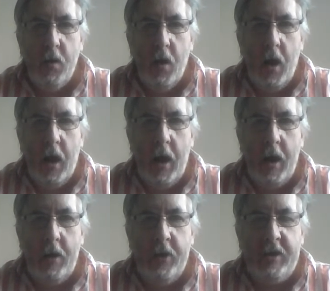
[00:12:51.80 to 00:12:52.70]

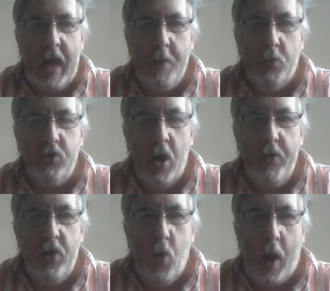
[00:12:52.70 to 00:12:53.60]
The tables that are
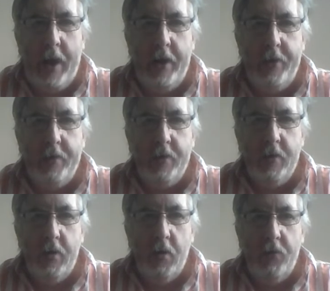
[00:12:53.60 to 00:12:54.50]
required
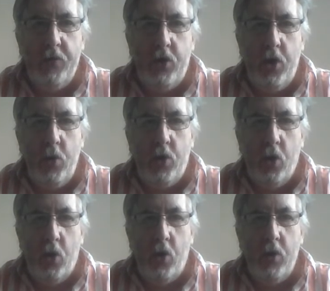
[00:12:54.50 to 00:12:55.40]
for Q
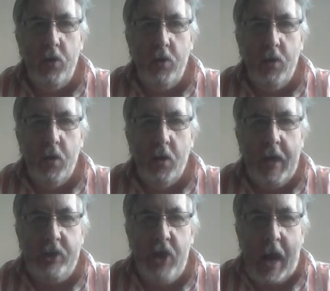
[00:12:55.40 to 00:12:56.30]
Core.
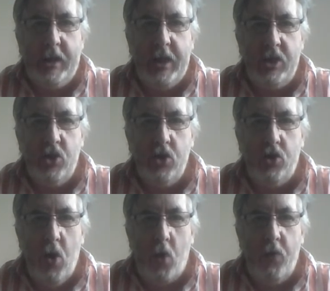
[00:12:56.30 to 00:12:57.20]
That's your access
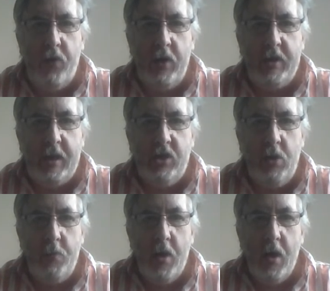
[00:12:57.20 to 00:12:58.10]
control for your system.
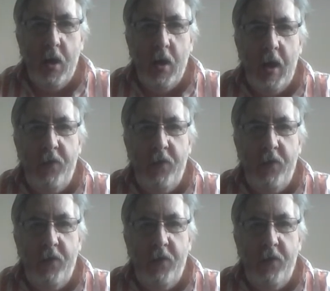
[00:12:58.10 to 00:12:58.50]
If